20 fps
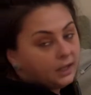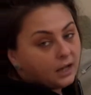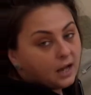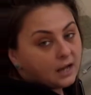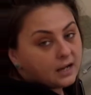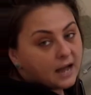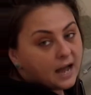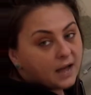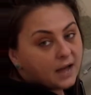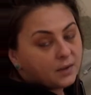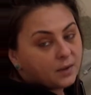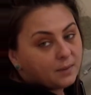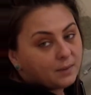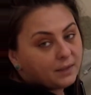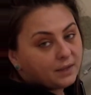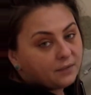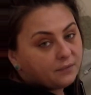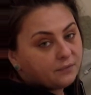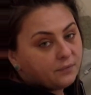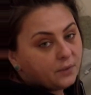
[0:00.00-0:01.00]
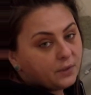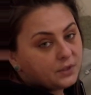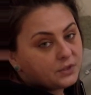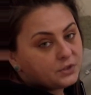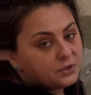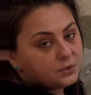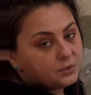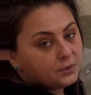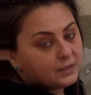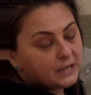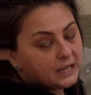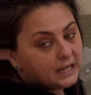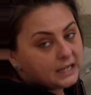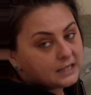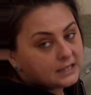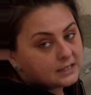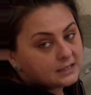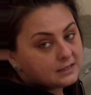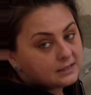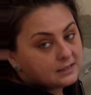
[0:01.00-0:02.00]
And how do I make a 4 into an
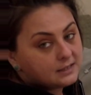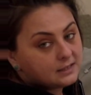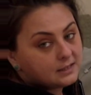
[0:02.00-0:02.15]
8?